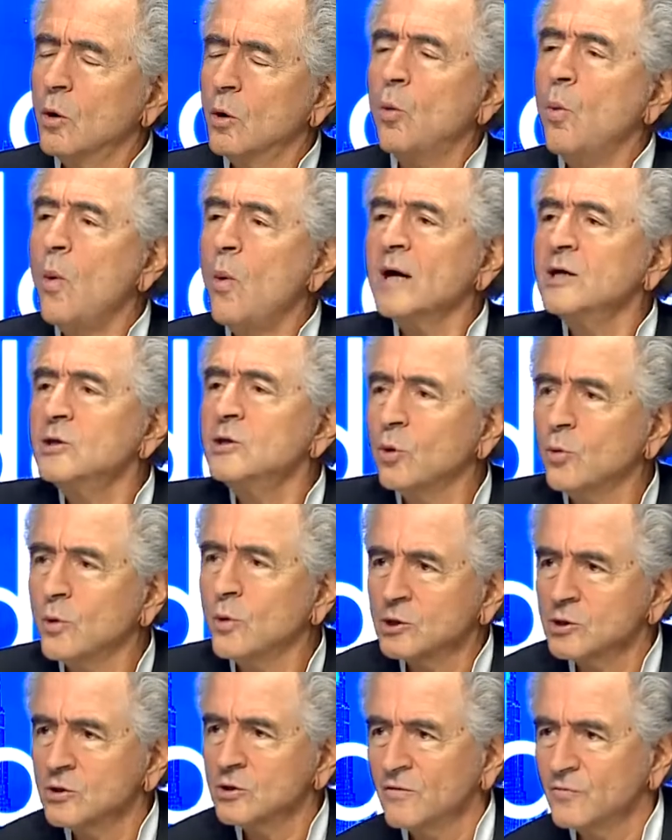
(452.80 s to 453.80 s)
Why the
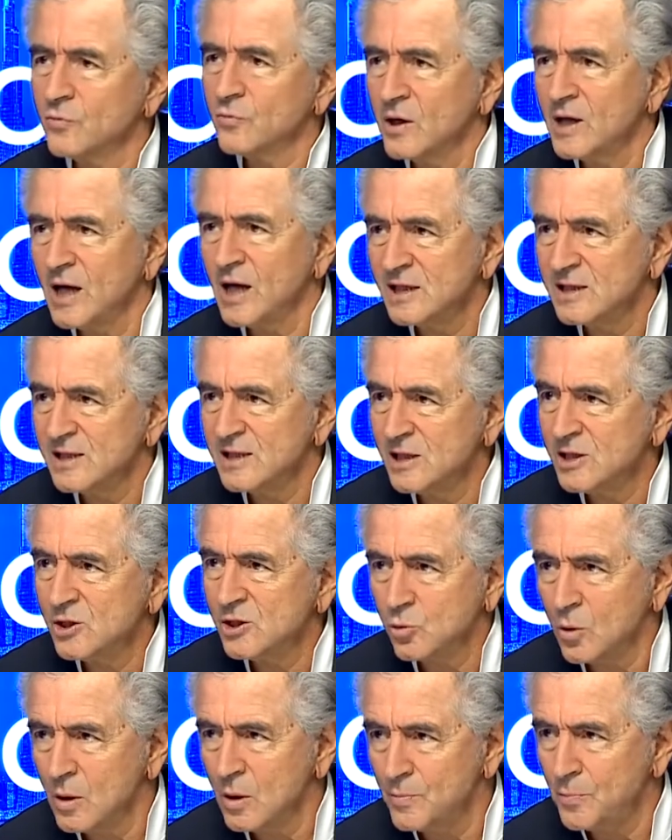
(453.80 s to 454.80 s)
question of the gas is
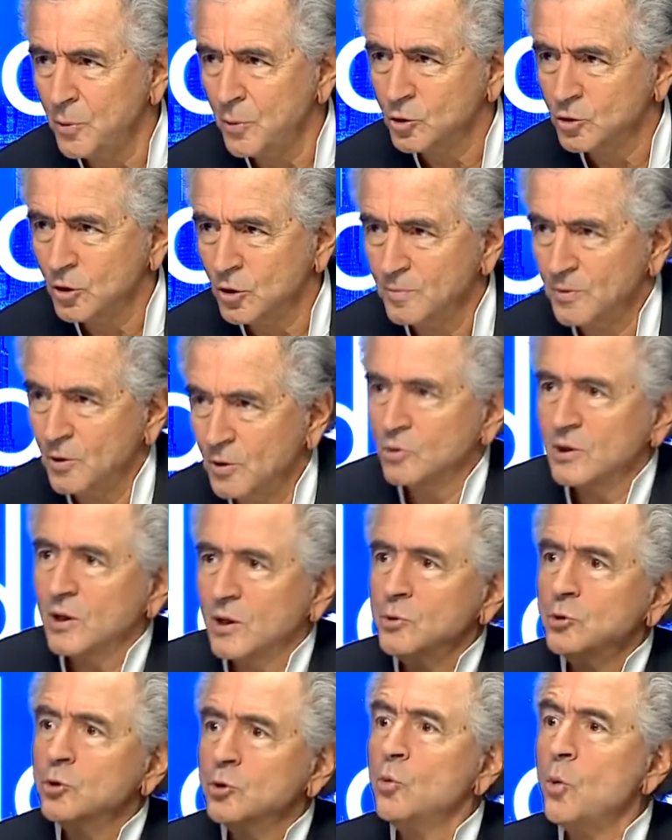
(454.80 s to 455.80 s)
so important? Because
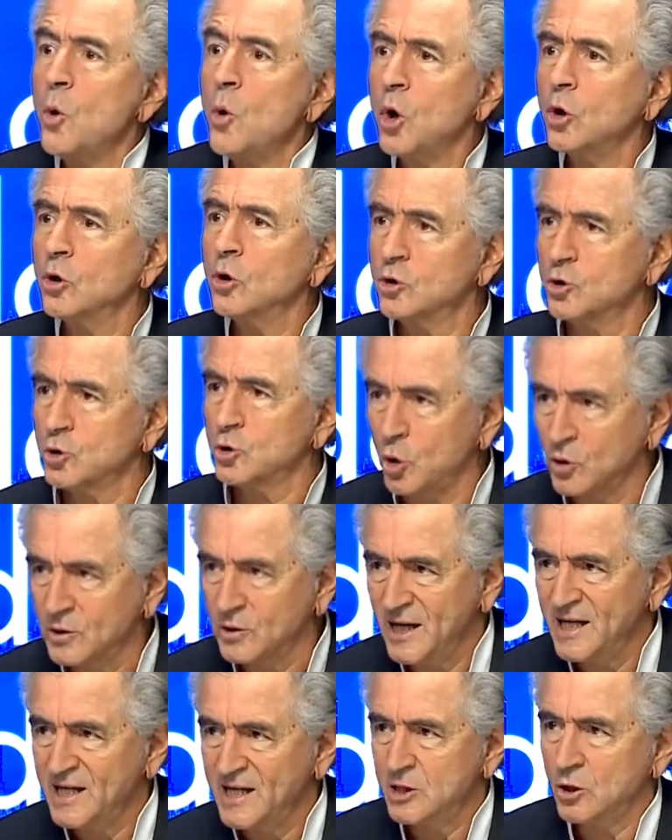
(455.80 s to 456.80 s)
there is a world
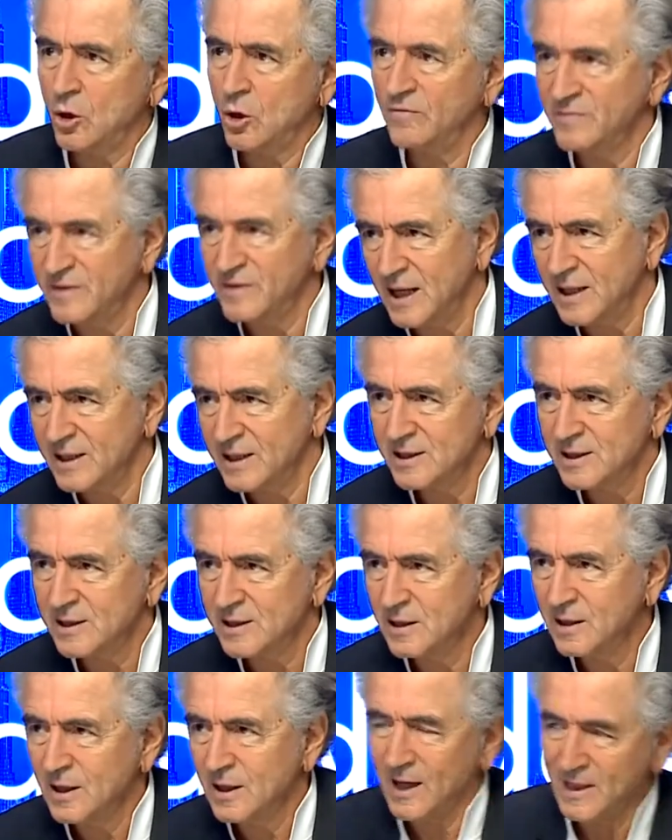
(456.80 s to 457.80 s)
shortage of
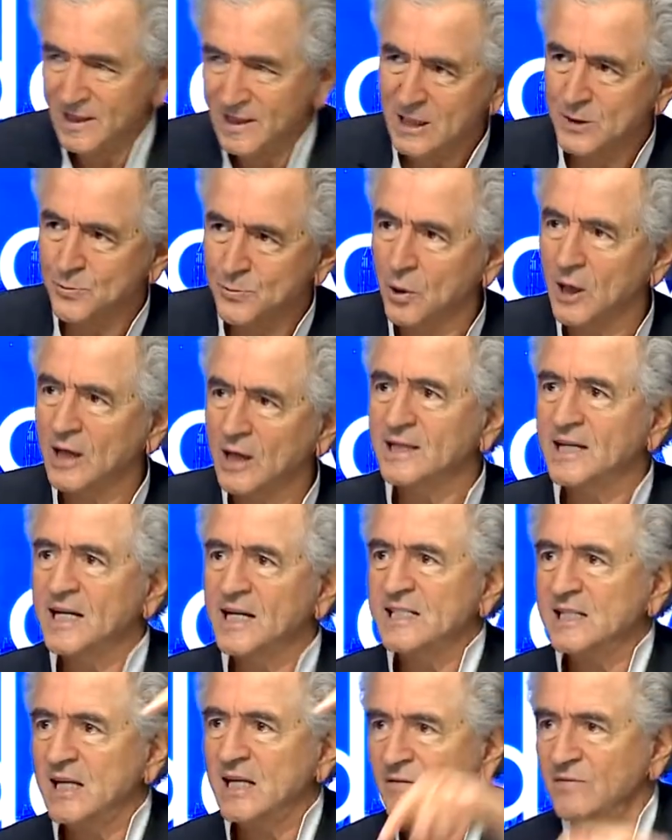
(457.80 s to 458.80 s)
gas, and Hezbollah
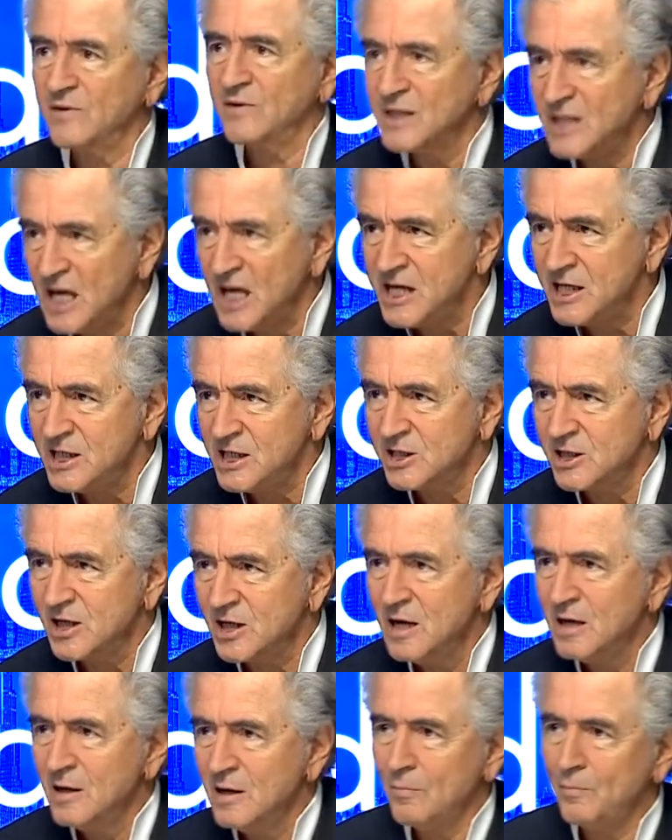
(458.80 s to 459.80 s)
takes advantage
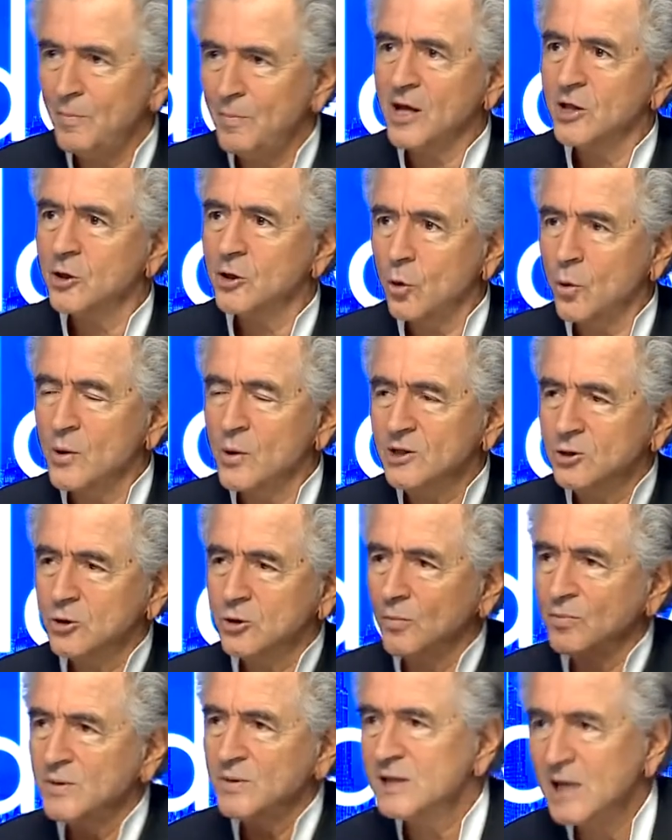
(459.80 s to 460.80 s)
by throwing
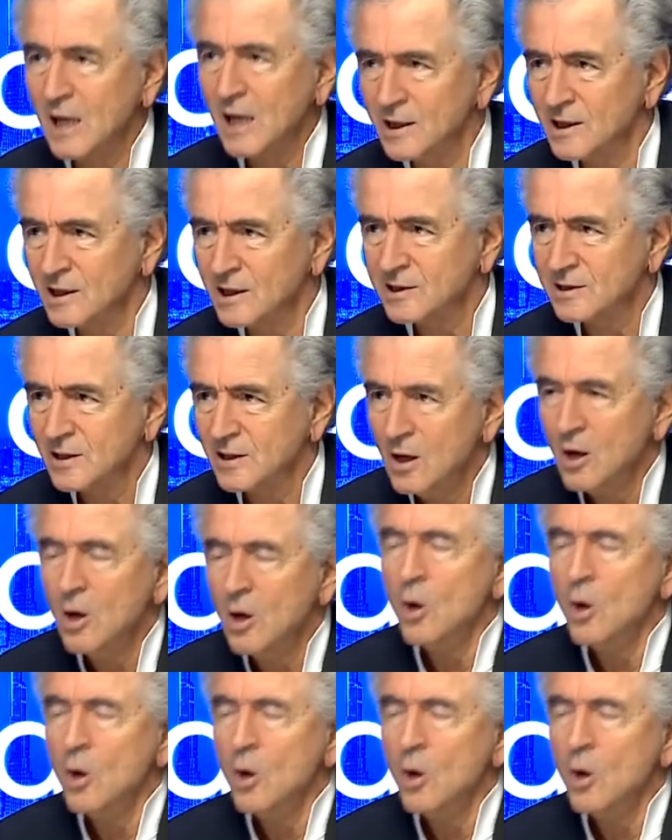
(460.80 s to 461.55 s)
some missiles.